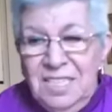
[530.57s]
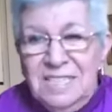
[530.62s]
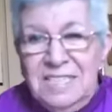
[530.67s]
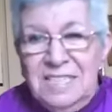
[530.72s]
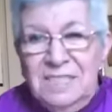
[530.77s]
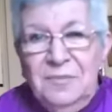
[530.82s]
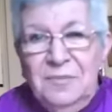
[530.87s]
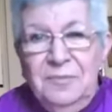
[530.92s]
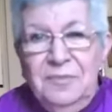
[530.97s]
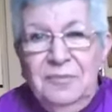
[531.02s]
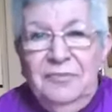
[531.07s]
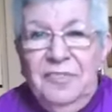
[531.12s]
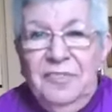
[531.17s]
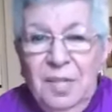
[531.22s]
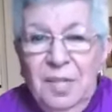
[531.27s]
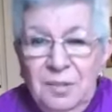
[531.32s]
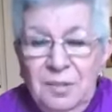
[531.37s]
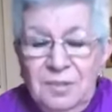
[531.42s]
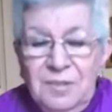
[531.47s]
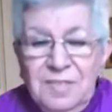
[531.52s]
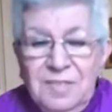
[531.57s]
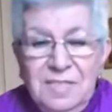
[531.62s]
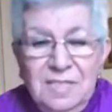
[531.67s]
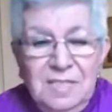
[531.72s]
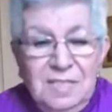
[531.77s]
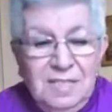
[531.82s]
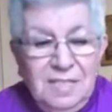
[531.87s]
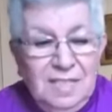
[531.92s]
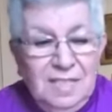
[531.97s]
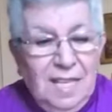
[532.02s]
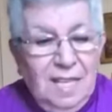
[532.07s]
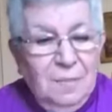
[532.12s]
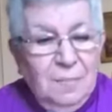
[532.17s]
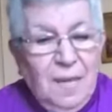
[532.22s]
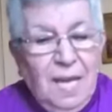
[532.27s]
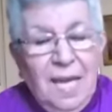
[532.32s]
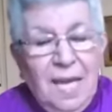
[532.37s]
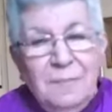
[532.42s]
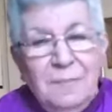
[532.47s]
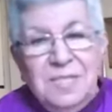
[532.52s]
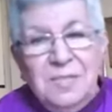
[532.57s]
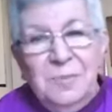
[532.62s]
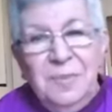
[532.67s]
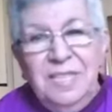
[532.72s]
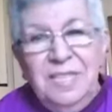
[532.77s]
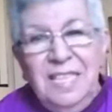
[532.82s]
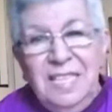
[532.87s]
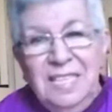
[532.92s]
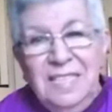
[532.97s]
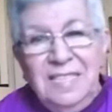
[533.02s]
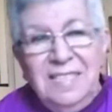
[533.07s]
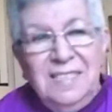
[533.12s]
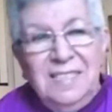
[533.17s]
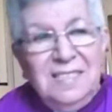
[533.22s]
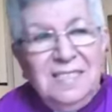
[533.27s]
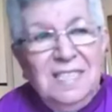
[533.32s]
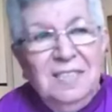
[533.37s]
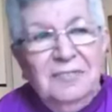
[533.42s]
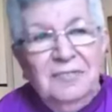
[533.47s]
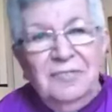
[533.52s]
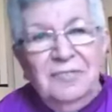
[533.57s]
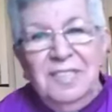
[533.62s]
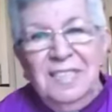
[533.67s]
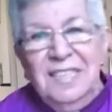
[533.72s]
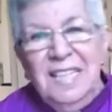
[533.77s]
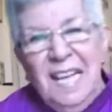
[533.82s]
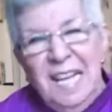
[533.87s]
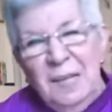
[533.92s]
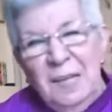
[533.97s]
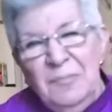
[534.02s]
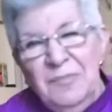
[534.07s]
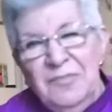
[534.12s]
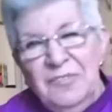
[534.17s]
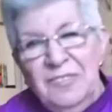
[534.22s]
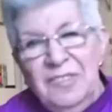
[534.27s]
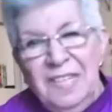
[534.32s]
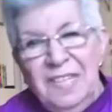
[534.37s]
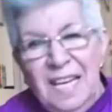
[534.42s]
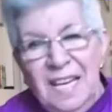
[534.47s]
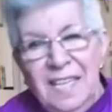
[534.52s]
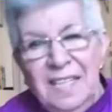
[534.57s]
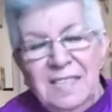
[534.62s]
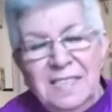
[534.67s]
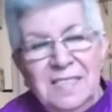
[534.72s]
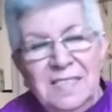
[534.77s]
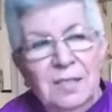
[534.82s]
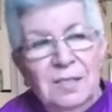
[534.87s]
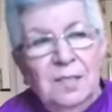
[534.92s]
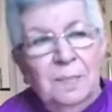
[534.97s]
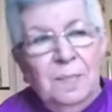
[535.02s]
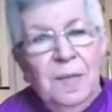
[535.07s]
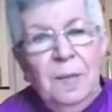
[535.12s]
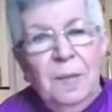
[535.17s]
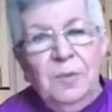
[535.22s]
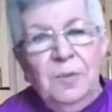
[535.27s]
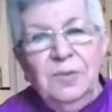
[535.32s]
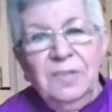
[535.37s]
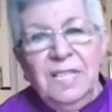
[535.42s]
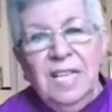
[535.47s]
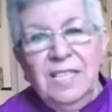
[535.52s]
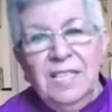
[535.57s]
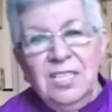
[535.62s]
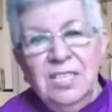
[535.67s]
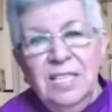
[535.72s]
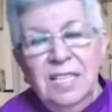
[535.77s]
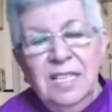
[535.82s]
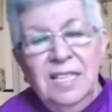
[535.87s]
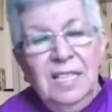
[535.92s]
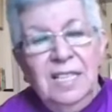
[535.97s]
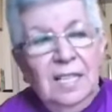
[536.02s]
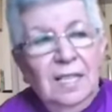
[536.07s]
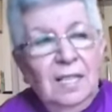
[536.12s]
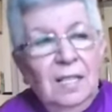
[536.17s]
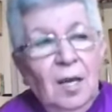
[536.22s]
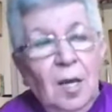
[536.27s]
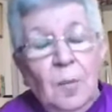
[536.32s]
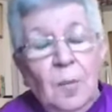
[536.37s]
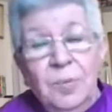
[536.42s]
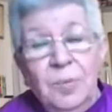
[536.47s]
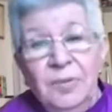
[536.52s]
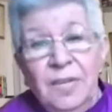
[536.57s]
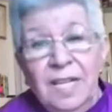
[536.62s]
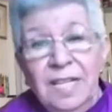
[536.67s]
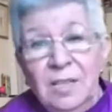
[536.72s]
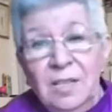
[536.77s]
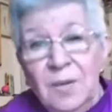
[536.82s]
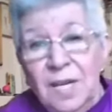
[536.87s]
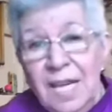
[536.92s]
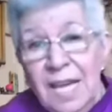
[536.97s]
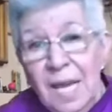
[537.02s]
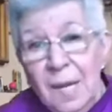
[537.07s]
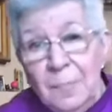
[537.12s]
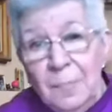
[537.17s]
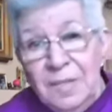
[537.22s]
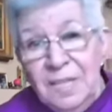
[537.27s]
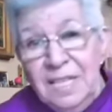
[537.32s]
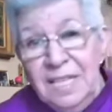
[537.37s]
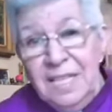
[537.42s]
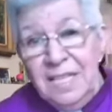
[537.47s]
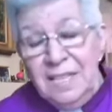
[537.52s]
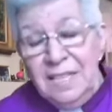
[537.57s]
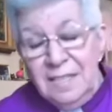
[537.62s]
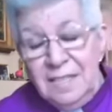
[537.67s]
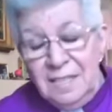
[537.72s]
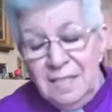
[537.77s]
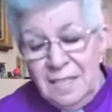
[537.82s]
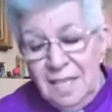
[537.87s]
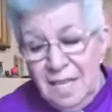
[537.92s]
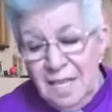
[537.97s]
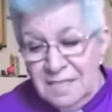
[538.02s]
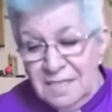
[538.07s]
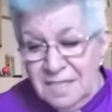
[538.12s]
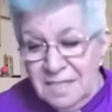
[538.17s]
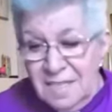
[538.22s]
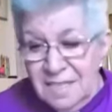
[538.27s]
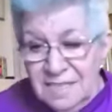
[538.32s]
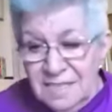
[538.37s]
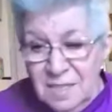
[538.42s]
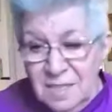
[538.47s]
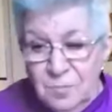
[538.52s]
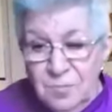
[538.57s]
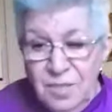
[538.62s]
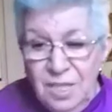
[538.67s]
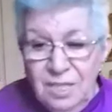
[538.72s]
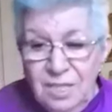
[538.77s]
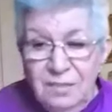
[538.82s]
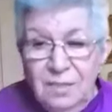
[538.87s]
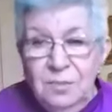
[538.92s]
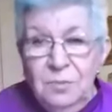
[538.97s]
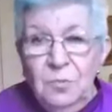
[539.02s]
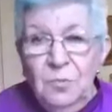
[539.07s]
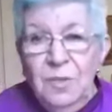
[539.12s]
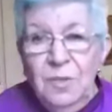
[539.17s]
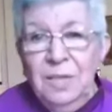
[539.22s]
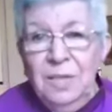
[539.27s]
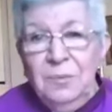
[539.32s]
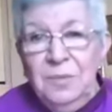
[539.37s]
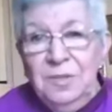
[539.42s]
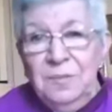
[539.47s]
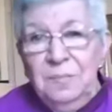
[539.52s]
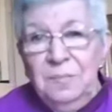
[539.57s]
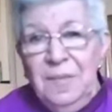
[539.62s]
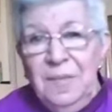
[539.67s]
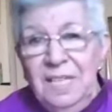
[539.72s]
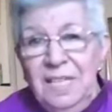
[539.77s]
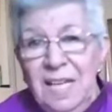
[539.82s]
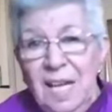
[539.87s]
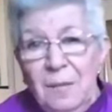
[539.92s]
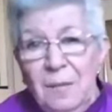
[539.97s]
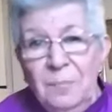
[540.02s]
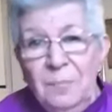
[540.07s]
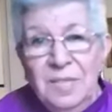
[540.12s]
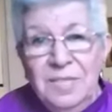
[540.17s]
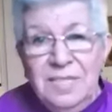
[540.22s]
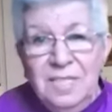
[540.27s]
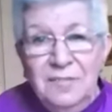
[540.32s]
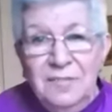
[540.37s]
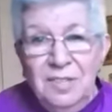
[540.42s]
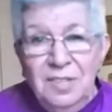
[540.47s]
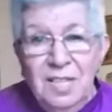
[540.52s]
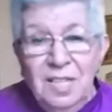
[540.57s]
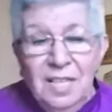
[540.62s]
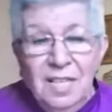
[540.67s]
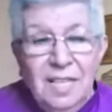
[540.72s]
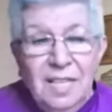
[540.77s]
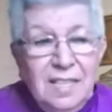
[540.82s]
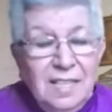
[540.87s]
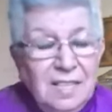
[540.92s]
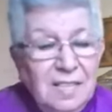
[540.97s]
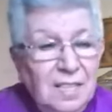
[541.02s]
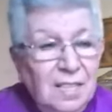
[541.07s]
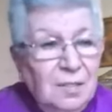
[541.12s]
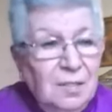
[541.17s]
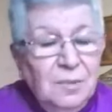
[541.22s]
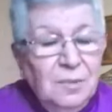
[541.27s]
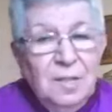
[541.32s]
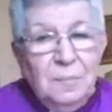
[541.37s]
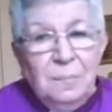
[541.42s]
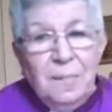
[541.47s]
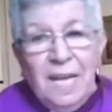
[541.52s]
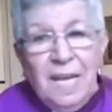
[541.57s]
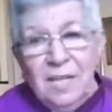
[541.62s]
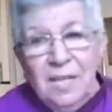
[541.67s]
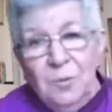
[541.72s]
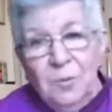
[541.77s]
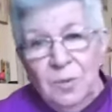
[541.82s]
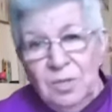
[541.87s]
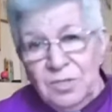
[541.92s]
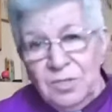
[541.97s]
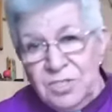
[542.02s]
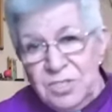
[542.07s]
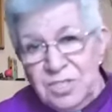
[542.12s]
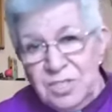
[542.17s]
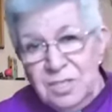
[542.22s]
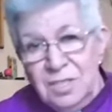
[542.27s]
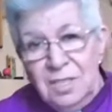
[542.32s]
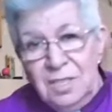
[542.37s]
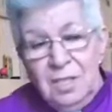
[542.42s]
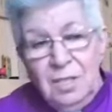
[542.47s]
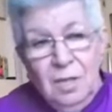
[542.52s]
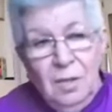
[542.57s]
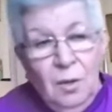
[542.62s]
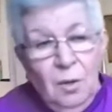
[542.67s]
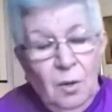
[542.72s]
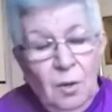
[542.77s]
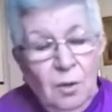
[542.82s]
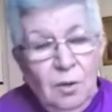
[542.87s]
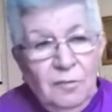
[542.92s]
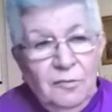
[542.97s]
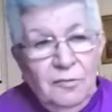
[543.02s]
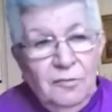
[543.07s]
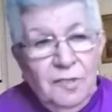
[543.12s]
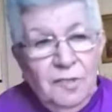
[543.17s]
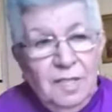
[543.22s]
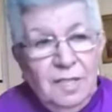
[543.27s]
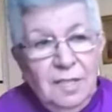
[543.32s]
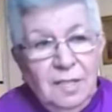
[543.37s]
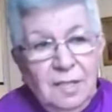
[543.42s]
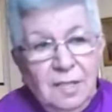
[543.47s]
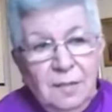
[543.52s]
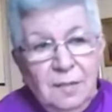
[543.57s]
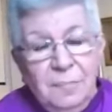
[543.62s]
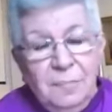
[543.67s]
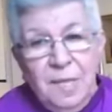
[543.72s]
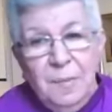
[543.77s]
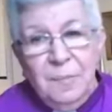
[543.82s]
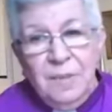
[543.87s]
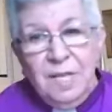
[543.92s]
I just felt that perhaps we needed a different name for that so that people could actually operate quite happily under that umbrella and we wouldn't be lumbered, if you like, with a backwash of